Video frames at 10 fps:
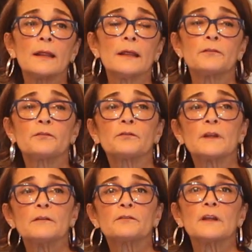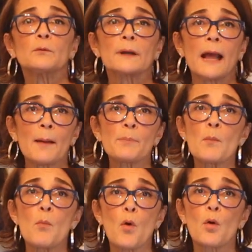If it would
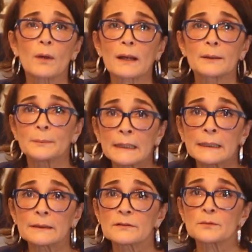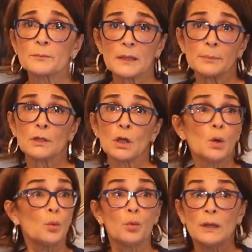happen more with comedians, maybe
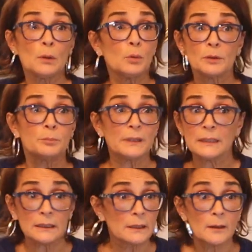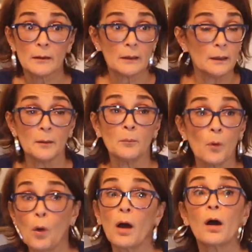we would be
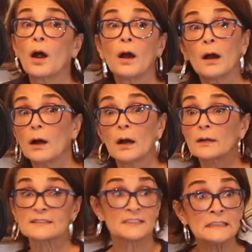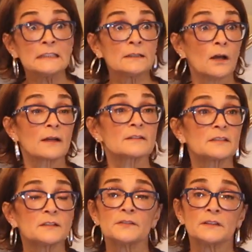more seen on
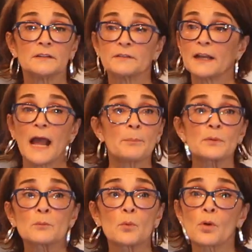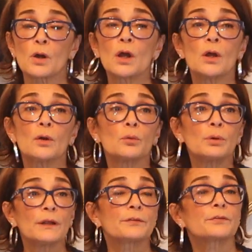TV. If it happened more
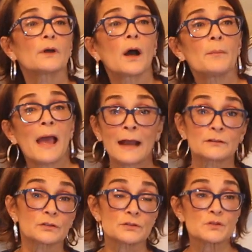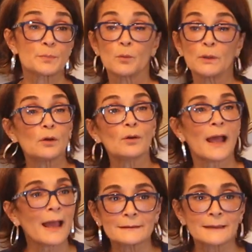with actors, but we don't
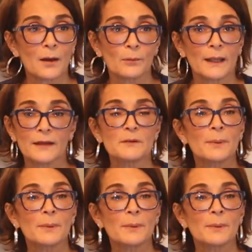act that way.